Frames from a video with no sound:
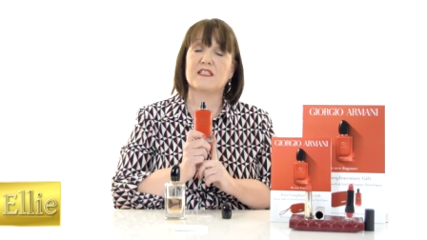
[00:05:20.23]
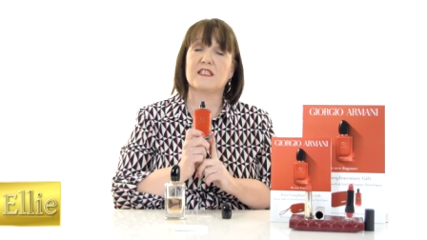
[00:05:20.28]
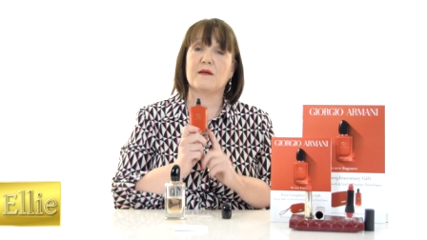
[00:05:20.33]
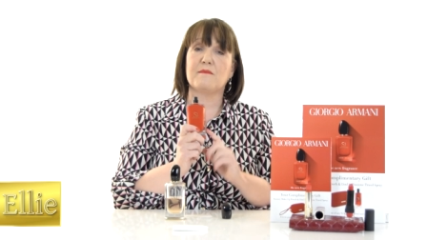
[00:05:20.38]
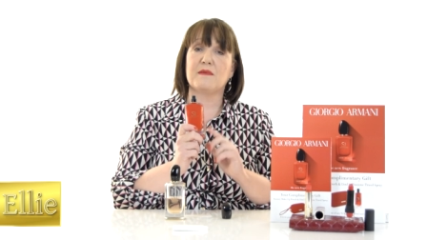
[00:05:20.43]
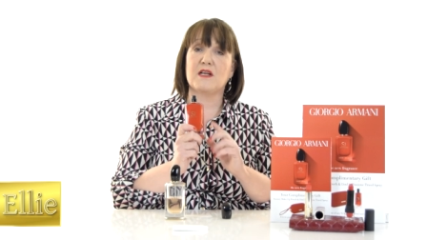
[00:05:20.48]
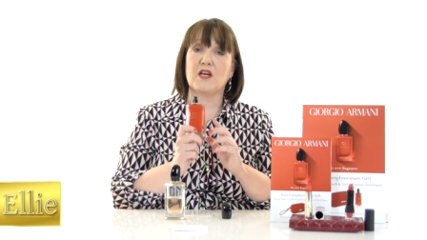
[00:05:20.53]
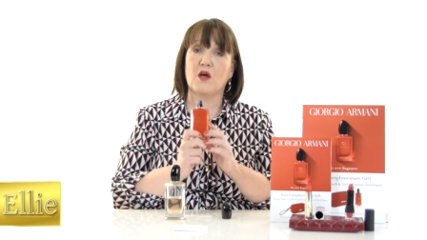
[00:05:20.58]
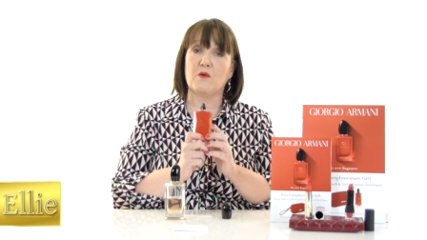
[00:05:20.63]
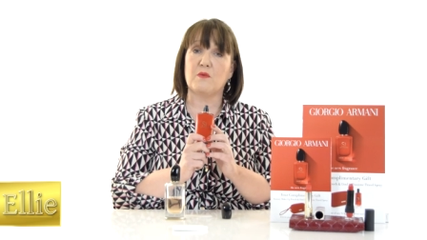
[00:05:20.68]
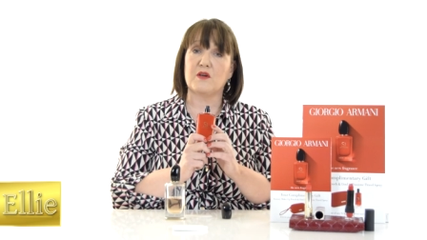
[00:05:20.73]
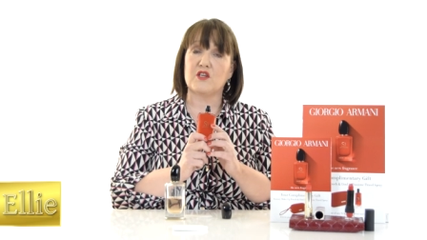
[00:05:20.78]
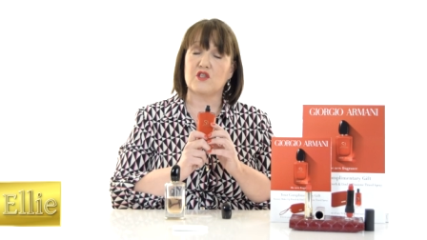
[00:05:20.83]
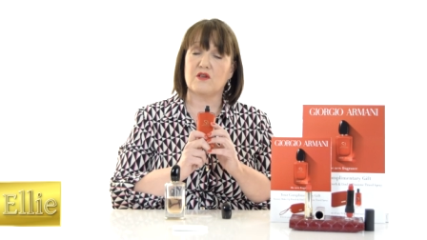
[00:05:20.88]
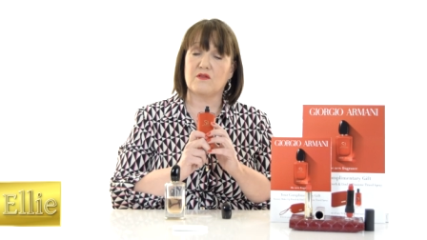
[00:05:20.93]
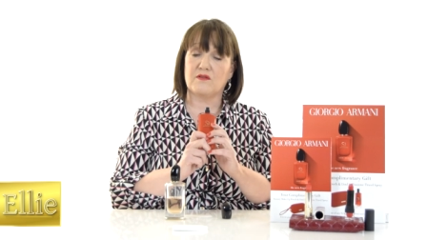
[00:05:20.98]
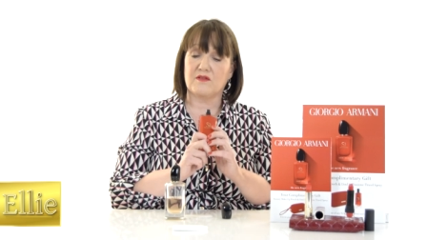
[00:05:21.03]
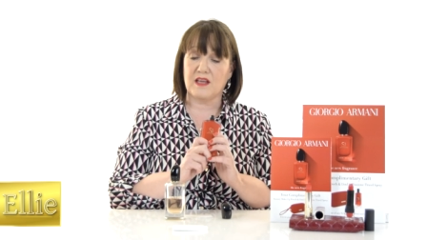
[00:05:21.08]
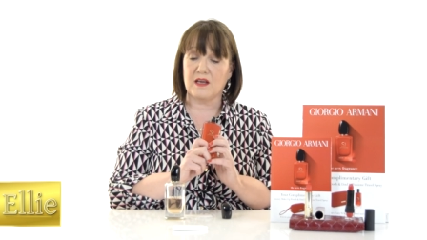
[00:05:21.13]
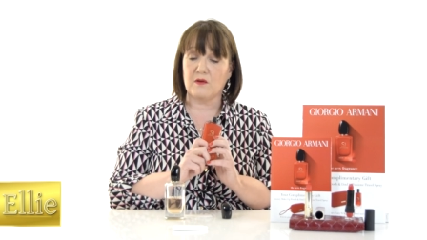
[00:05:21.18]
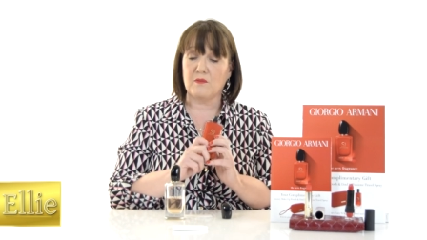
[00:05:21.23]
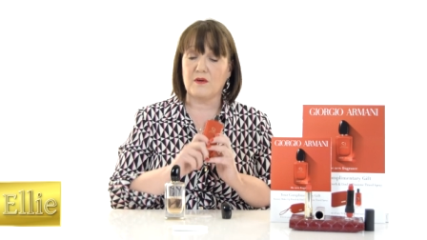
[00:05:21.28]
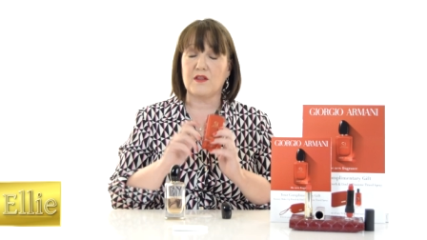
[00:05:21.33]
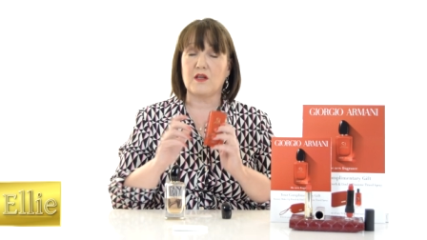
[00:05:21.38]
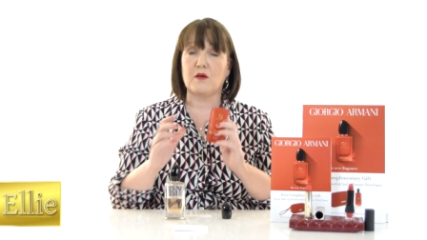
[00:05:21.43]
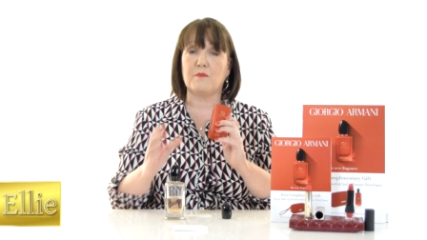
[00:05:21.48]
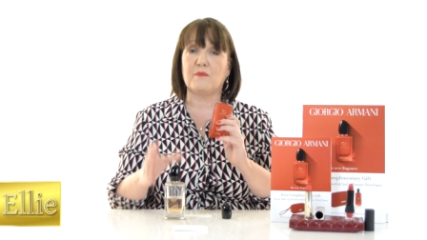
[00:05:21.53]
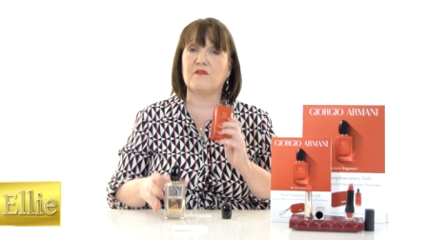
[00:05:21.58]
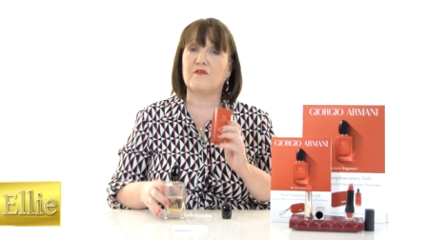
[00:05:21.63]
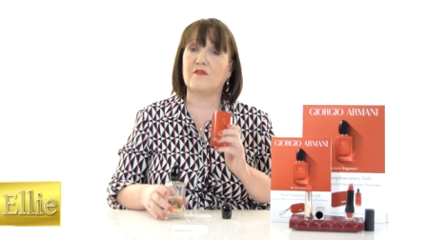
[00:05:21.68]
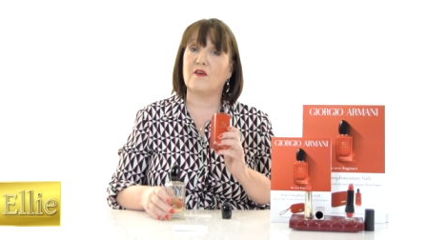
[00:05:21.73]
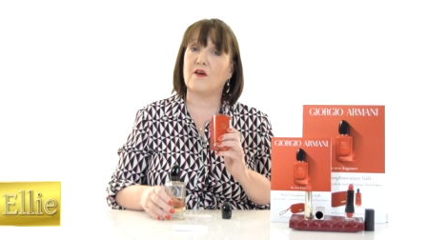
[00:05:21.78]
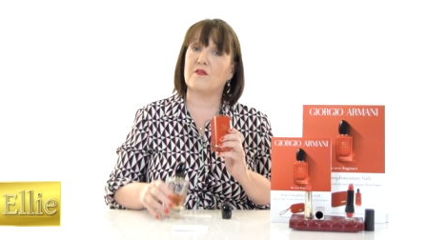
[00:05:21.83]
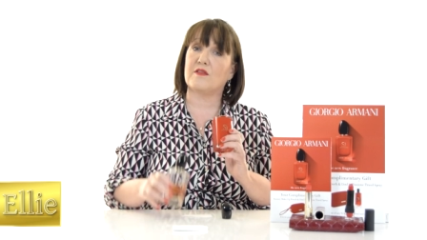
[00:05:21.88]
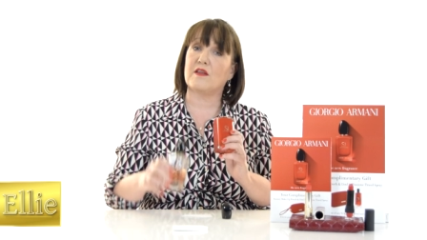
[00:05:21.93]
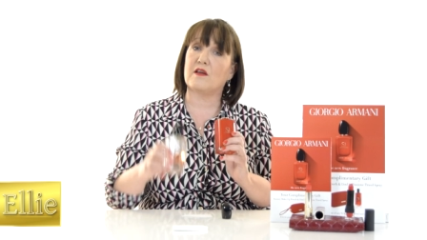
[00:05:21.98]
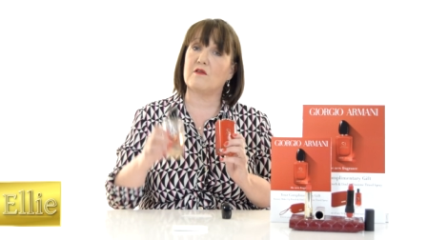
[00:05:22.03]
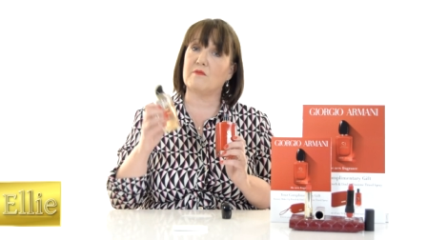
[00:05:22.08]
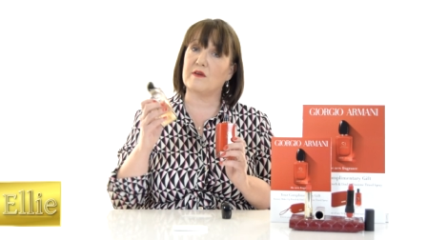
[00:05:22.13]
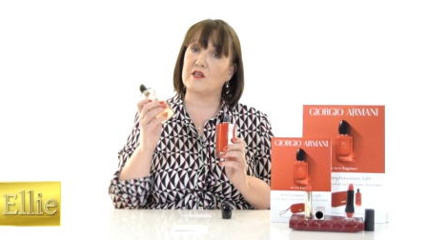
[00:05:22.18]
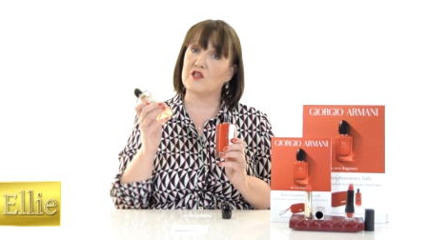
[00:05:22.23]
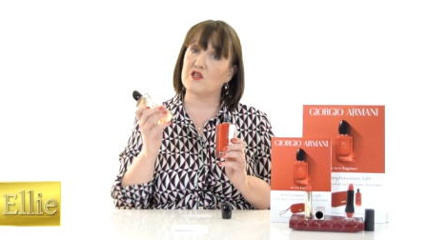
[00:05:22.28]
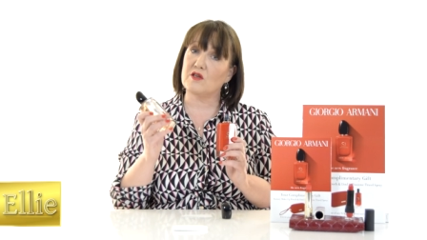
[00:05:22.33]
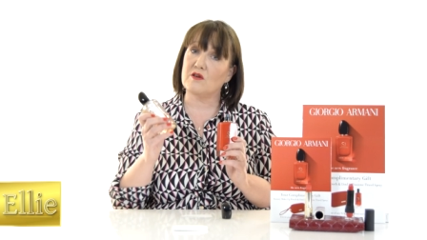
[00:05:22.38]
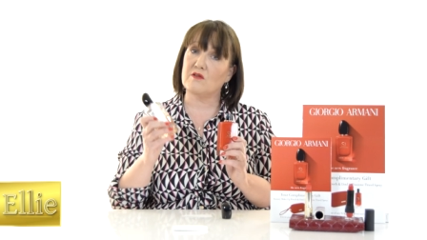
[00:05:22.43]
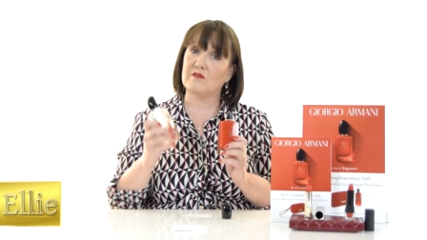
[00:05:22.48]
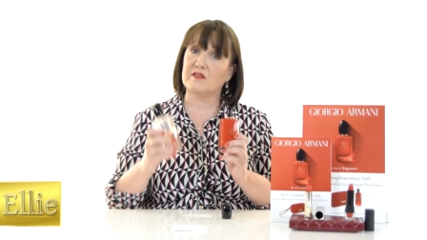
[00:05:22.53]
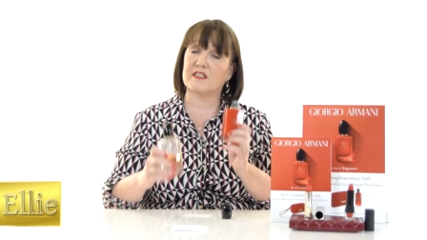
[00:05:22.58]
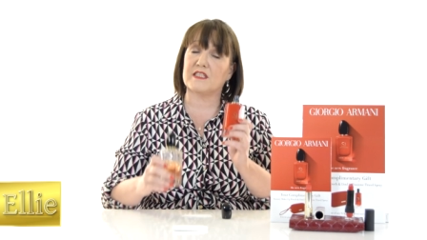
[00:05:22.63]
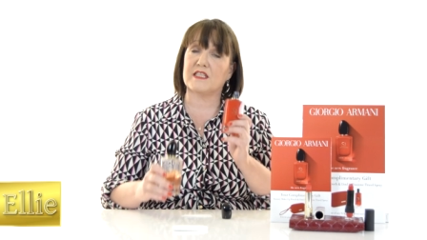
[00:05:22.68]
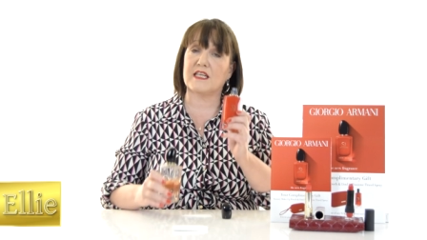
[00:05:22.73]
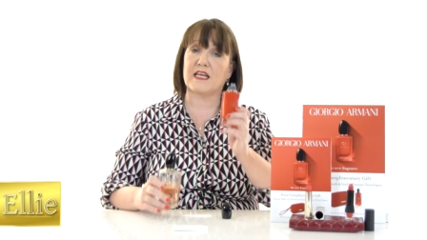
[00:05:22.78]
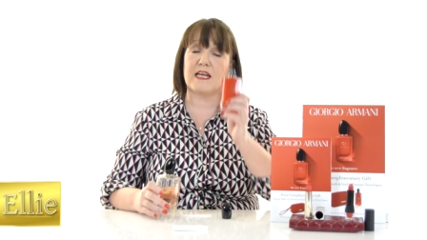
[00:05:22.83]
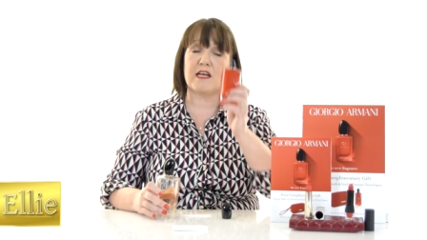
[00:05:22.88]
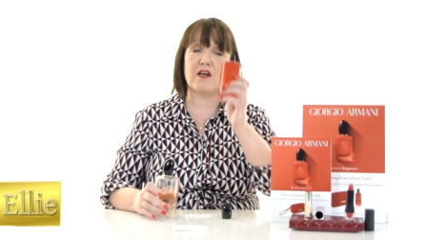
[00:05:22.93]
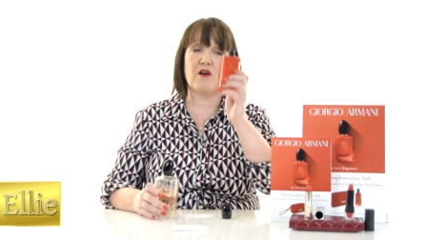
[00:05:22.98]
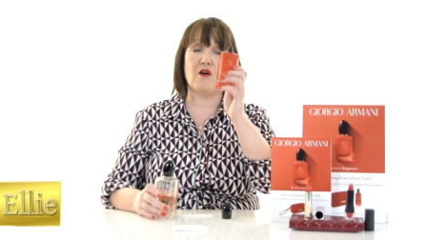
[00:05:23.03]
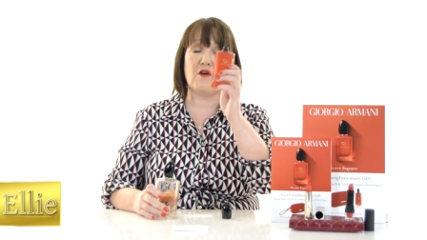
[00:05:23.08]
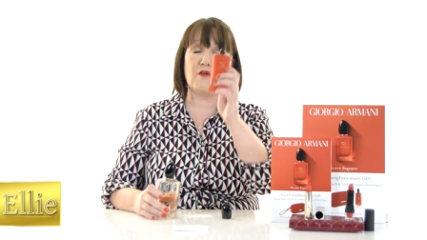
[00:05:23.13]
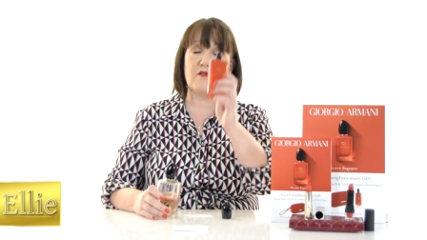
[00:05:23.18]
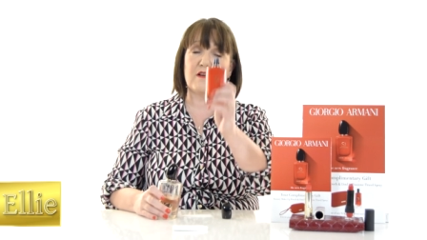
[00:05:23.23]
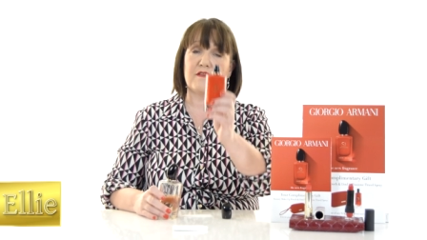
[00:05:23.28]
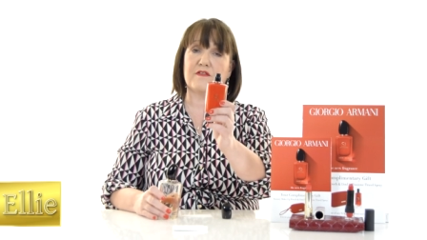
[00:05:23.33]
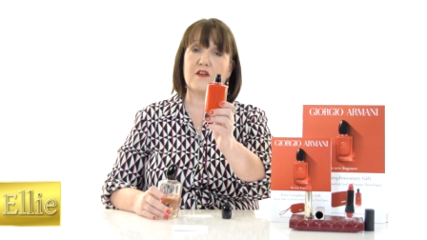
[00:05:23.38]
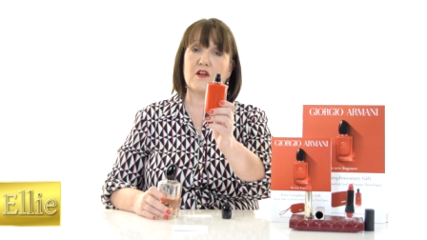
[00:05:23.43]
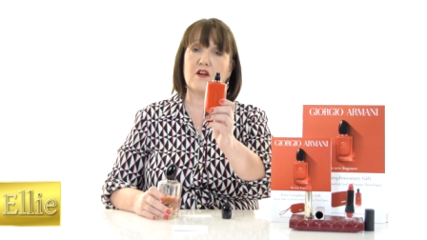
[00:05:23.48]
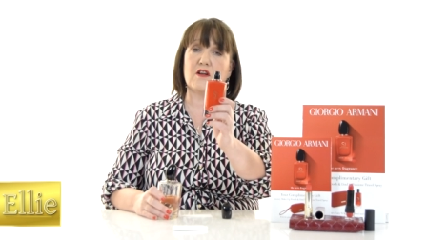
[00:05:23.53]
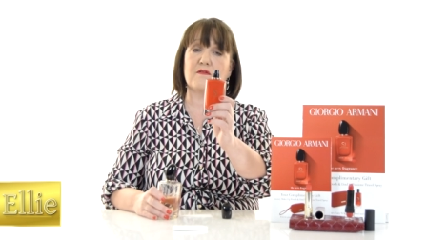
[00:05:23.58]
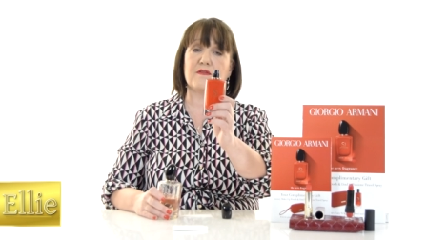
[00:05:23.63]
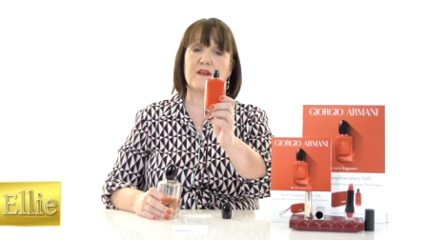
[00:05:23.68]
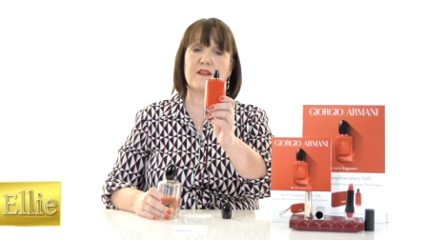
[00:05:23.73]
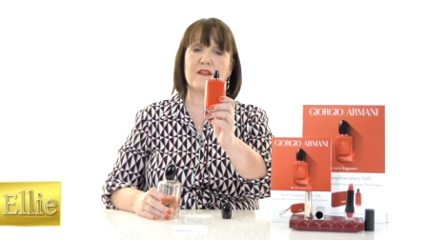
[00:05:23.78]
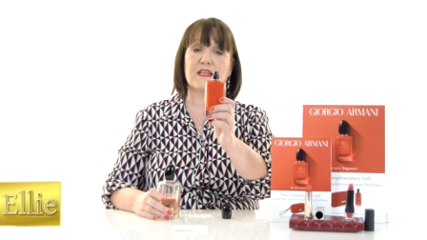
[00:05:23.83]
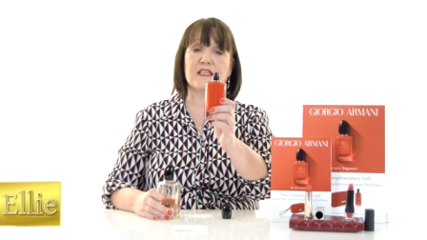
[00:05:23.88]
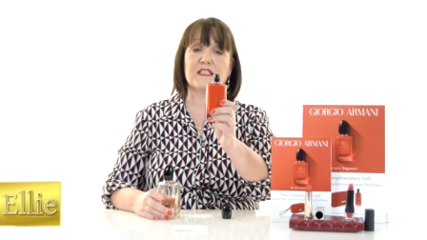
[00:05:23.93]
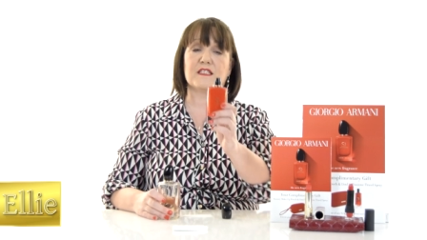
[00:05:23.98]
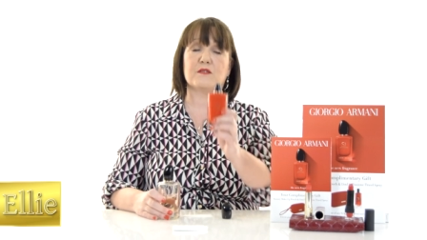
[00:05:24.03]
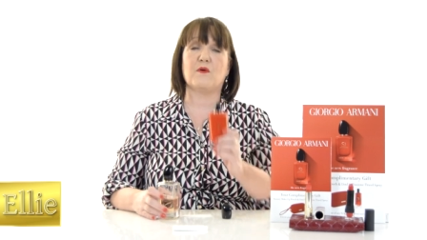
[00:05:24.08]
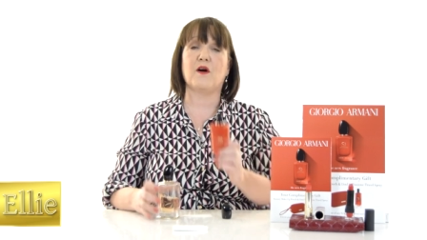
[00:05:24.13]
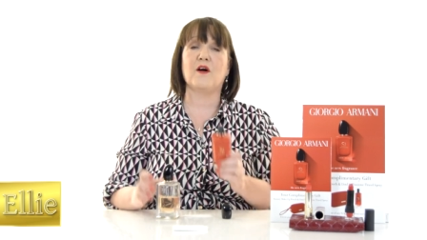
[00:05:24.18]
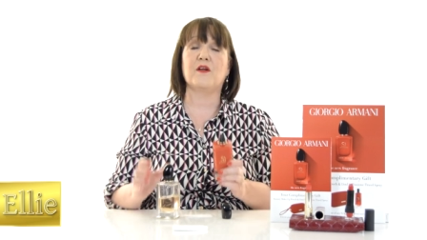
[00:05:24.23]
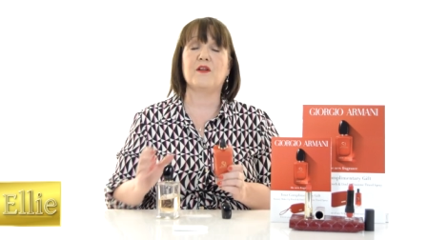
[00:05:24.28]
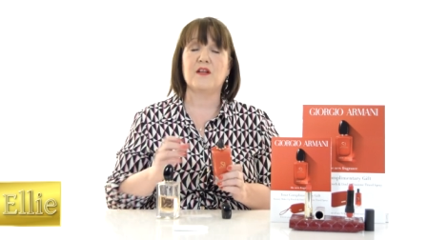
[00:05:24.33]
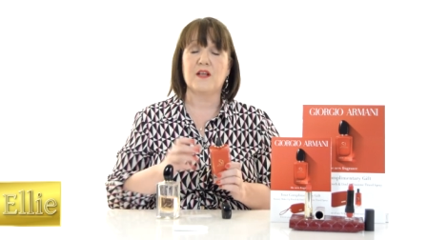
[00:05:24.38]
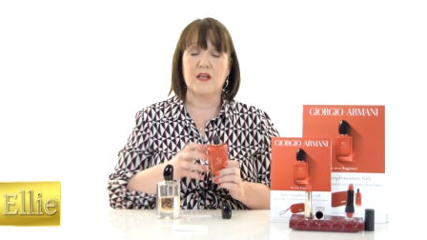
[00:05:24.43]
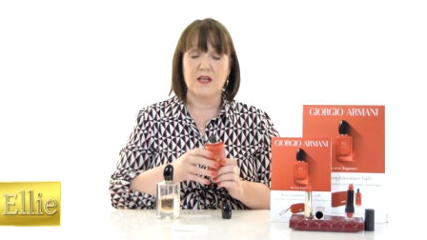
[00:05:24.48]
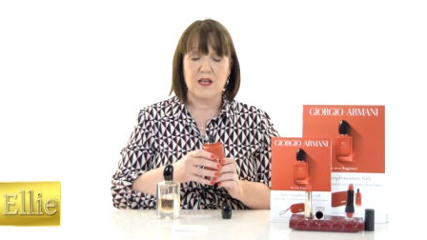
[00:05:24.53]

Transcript: Let me know what you think, whether you prefer the original Si or if you're loving this one.